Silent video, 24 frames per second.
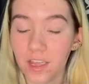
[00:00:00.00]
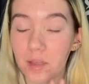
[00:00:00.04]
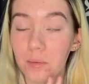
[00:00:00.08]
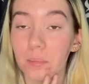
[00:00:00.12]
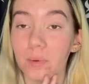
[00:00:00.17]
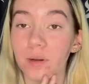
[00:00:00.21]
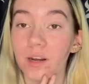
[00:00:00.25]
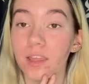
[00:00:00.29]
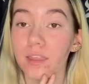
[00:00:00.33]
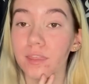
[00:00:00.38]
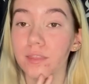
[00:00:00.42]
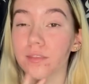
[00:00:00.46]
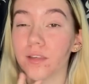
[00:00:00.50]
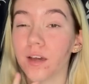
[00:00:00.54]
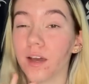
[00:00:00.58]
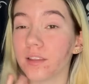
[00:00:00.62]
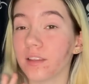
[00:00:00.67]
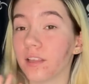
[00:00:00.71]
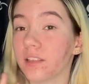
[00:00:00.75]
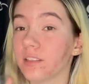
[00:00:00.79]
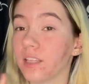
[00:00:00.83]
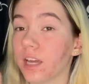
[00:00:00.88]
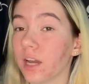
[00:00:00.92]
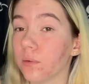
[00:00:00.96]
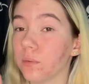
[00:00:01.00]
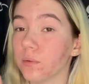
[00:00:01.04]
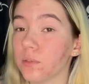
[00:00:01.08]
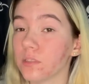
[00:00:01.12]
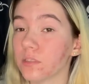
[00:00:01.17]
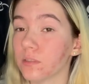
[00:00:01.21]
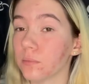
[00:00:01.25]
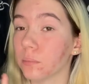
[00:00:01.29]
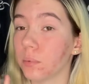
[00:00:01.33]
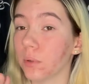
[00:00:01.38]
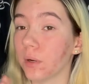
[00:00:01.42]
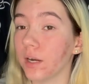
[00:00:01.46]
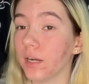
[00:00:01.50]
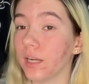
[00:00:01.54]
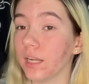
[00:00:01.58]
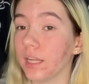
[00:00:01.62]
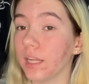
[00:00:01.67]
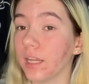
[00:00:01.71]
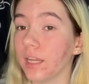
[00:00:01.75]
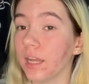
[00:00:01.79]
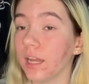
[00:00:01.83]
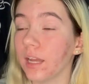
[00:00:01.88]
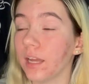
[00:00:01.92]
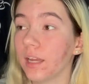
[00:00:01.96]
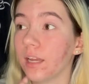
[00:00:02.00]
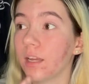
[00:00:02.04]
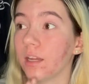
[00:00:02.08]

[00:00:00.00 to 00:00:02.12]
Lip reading: But I thought that that was a pretty